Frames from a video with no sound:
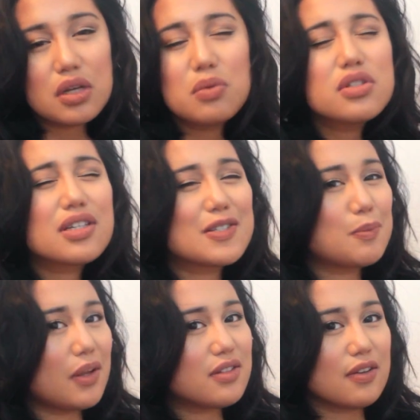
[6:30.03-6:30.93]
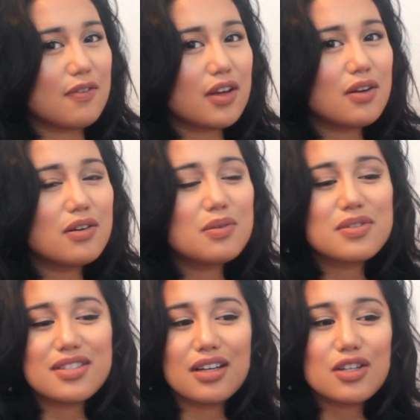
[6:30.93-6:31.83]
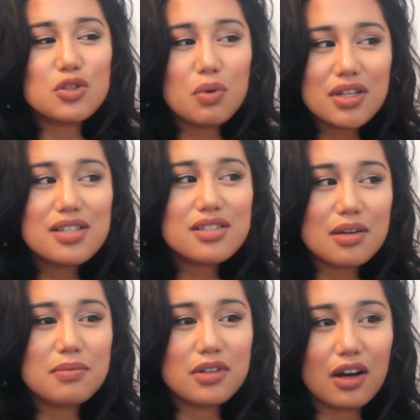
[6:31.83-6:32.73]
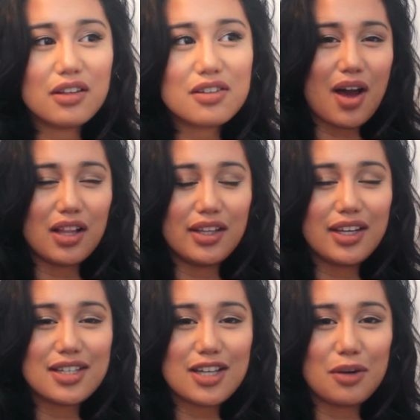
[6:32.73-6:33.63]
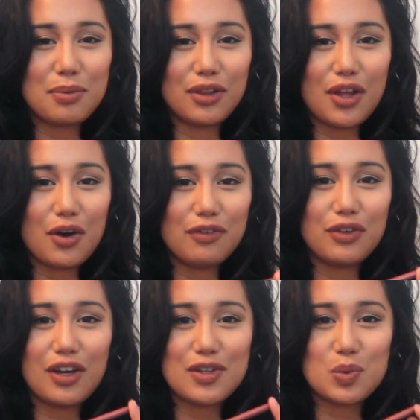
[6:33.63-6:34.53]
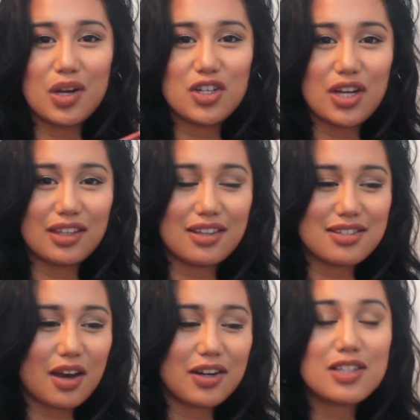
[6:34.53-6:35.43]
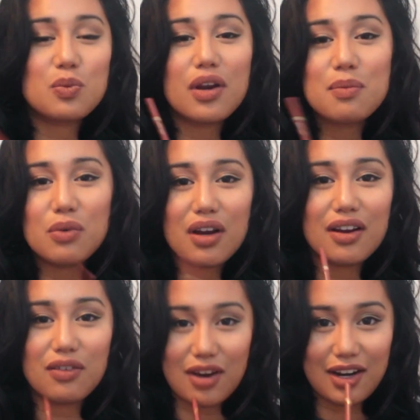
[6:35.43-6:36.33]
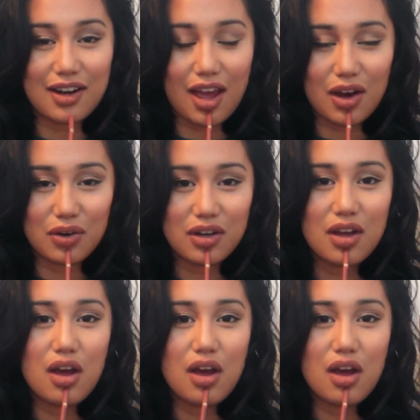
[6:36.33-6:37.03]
It was expensive. I know it was like 20 some dollars. I'll link it down below if you guys want to check this out. It's what I'm wearing right now.